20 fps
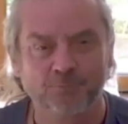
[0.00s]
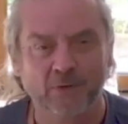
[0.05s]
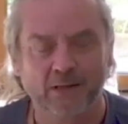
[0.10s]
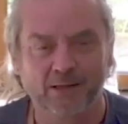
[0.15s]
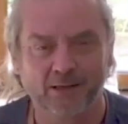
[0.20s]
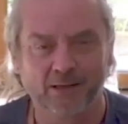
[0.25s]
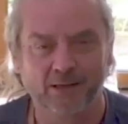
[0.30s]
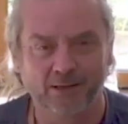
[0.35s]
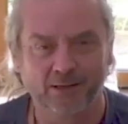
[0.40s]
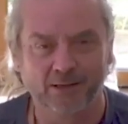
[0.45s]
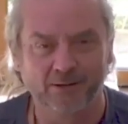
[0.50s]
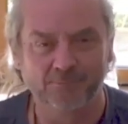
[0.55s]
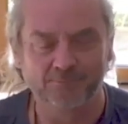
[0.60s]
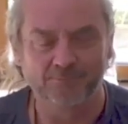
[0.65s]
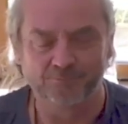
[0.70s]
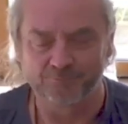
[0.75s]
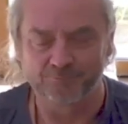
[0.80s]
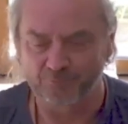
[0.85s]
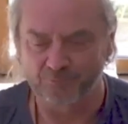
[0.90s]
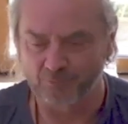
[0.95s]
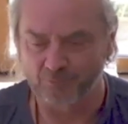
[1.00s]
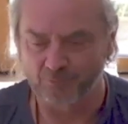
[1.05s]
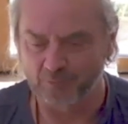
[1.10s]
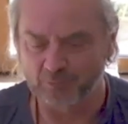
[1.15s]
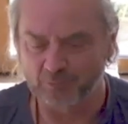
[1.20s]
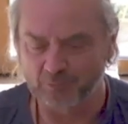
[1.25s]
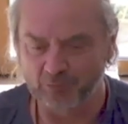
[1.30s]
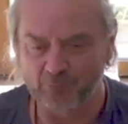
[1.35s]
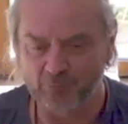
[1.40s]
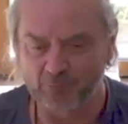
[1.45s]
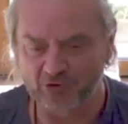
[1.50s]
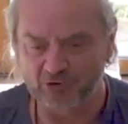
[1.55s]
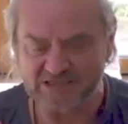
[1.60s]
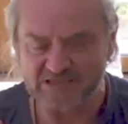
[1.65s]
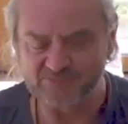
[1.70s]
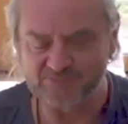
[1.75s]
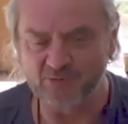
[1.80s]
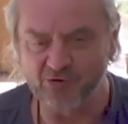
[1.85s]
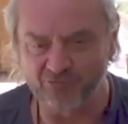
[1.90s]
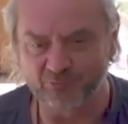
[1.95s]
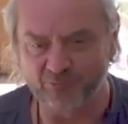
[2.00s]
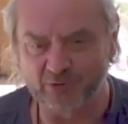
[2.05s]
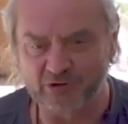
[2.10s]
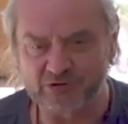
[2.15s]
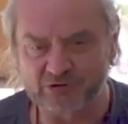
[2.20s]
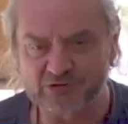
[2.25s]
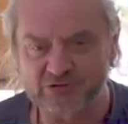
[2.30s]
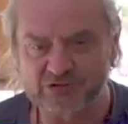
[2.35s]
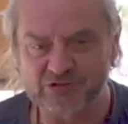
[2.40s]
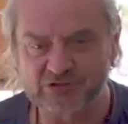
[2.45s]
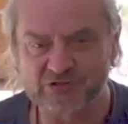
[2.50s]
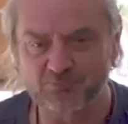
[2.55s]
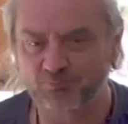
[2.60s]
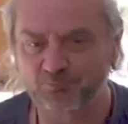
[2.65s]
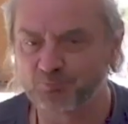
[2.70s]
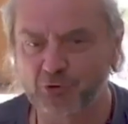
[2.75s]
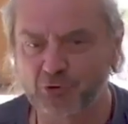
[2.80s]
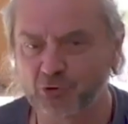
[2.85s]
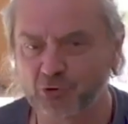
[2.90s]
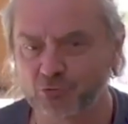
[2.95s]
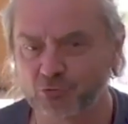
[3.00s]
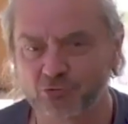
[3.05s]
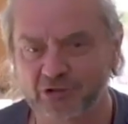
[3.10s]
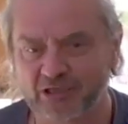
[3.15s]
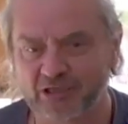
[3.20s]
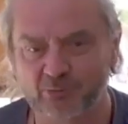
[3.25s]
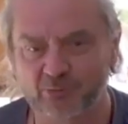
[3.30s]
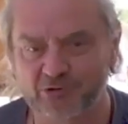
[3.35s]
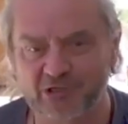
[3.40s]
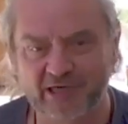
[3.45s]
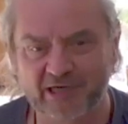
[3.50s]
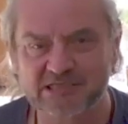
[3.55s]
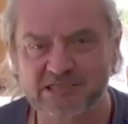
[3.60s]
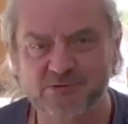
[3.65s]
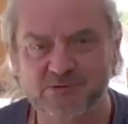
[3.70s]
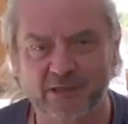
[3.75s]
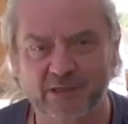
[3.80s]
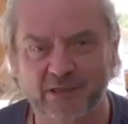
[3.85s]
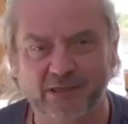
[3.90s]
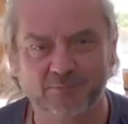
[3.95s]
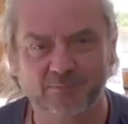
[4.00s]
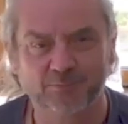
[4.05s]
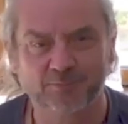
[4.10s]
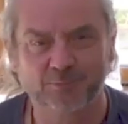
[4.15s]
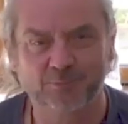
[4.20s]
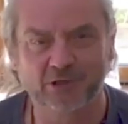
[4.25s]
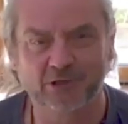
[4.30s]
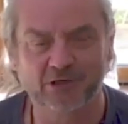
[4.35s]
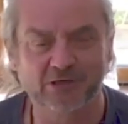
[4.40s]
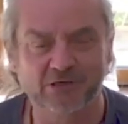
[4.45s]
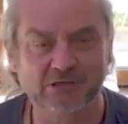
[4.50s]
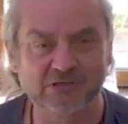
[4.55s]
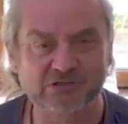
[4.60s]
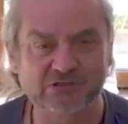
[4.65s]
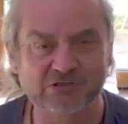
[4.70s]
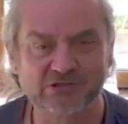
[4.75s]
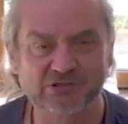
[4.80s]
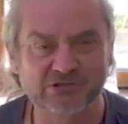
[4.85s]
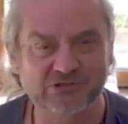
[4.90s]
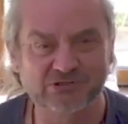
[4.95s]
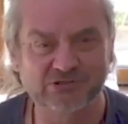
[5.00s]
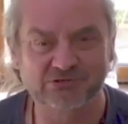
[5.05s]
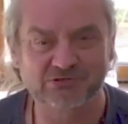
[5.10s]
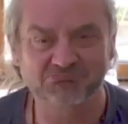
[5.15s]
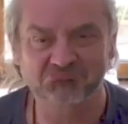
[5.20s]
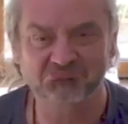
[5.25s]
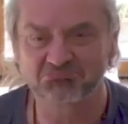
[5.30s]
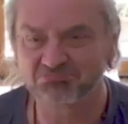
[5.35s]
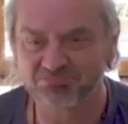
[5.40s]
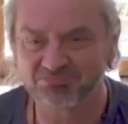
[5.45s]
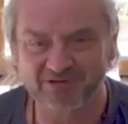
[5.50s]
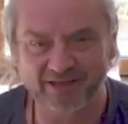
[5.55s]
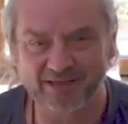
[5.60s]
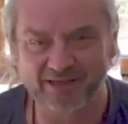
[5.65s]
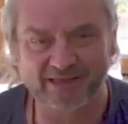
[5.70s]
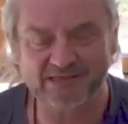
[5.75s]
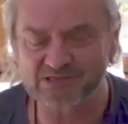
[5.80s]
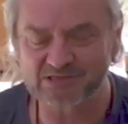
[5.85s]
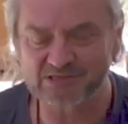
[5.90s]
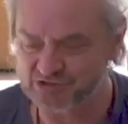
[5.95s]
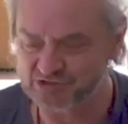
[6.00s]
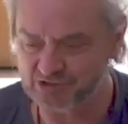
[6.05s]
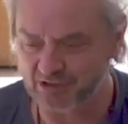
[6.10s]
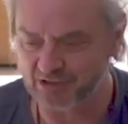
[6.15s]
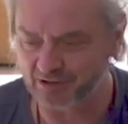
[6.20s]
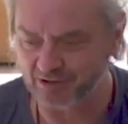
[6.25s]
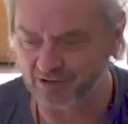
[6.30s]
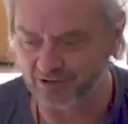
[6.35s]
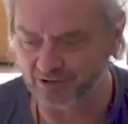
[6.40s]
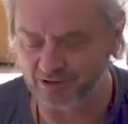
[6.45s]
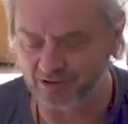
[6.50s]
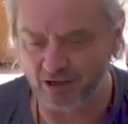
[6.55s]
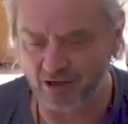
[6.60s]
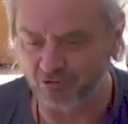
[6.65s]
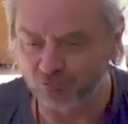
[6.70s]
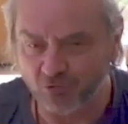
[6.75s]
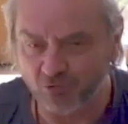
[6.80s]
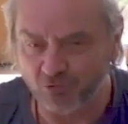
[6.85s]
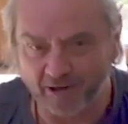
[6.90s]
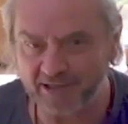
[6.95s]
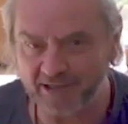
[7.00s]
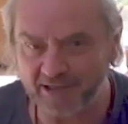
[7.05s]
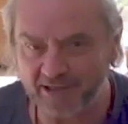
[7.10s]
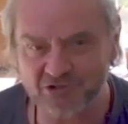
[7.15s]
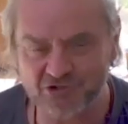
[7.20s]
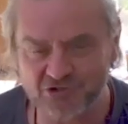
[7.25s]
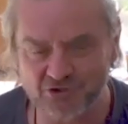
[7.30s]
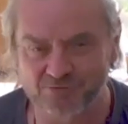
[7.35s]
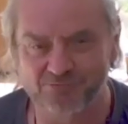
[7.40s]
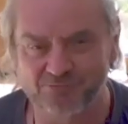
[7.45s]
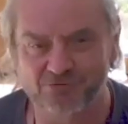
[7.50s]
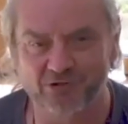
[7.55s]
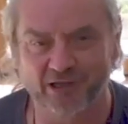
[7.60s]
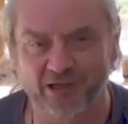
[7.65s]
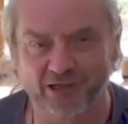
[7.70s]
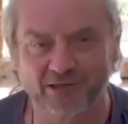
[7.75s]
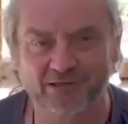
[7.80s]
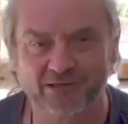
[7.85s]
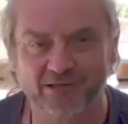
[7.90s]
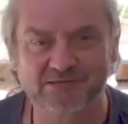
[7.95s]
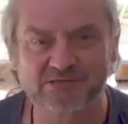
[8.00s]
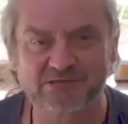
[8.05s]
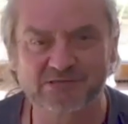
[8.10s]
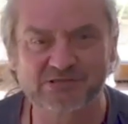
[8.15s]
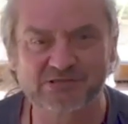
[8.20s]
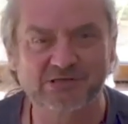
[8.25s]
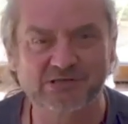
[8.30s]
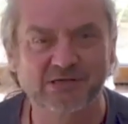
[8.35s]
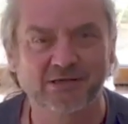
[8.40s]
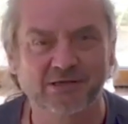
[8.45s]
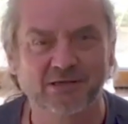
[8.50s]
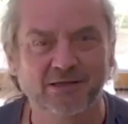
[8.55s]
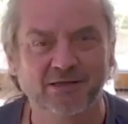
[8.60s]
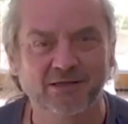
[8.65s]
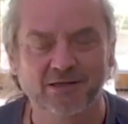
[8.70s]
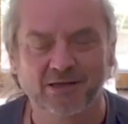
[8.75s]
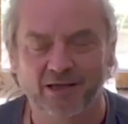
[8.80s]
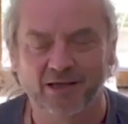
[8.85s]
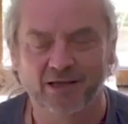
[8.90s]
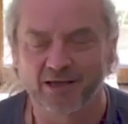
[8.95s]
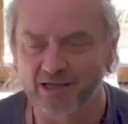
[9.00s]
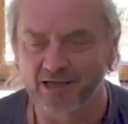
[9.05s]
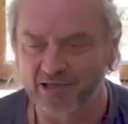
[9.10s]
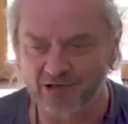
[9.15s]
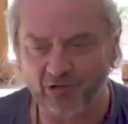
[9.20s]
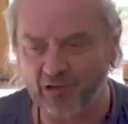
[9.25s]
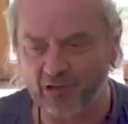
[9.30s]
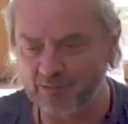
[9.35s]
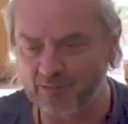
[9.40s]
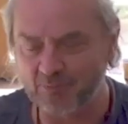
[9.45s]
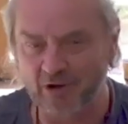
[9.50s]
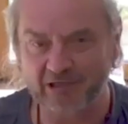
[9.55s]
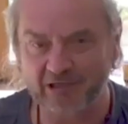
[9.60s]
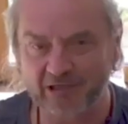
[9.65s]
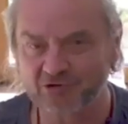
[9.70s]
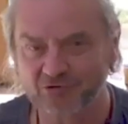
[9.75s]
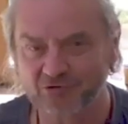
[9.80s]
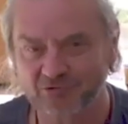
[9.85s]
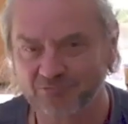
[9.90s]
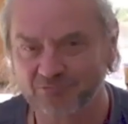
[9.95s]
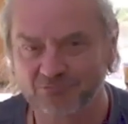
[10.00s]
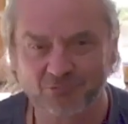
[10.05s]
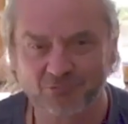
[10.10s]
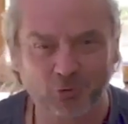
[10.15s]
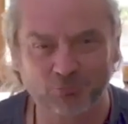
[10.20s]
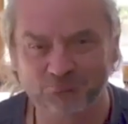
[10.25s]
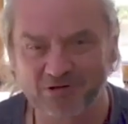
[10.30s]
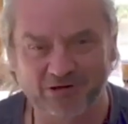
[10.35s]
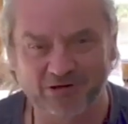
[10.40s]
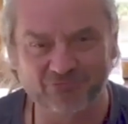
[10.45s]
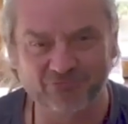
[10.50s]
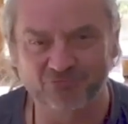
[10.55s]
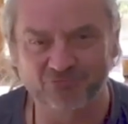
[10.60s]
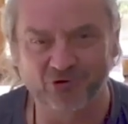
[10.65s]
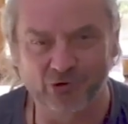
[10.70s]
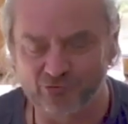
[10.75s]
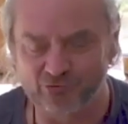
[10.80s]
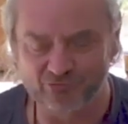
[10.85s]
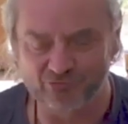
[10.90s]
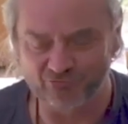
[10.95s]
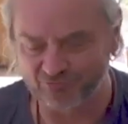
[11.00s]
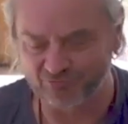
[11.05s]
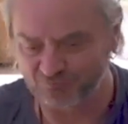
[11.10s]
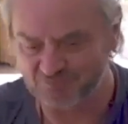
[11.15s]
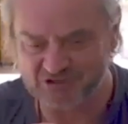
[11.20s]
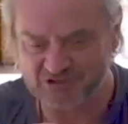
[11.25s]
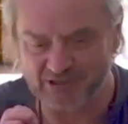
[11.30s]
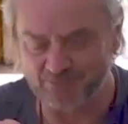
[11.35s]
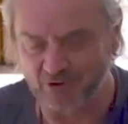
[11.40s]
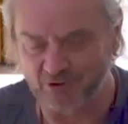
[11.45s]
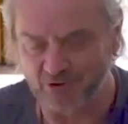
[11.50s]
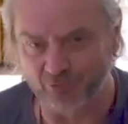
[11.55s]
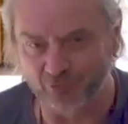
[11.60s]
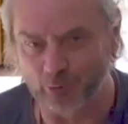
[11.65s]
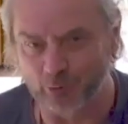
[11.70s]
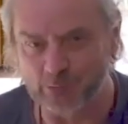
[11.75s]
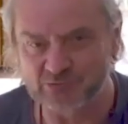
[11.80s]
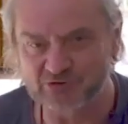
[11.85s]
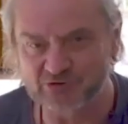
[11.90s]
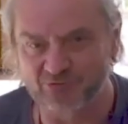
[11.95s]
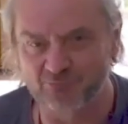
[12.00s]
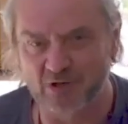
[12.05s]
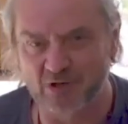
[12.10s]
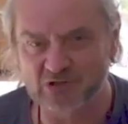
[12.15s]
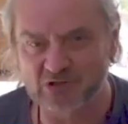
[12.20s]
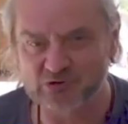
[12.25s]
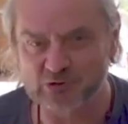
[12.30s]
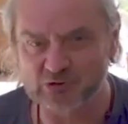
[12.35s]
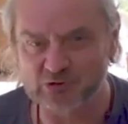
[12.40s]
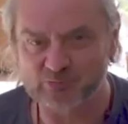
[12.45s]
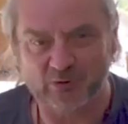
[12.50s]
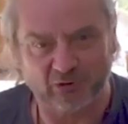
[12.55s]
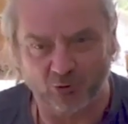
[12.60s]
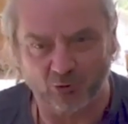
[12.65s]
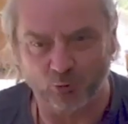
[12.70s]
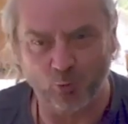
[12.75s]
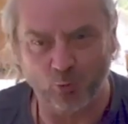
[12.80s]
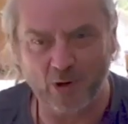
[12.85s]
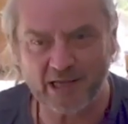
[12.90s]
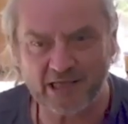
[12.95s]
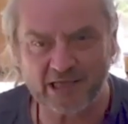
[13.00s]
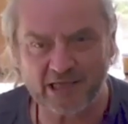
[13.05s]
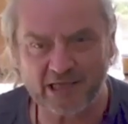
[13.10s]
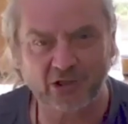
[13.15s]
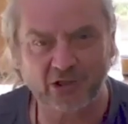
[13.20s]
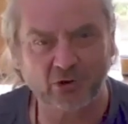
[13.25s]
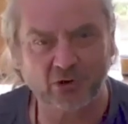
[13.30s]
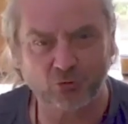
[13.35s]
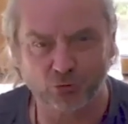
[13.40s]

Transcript: the body's movements purely with anatomy, because it's a range of things, and they might involve similar groups of muscles, but the way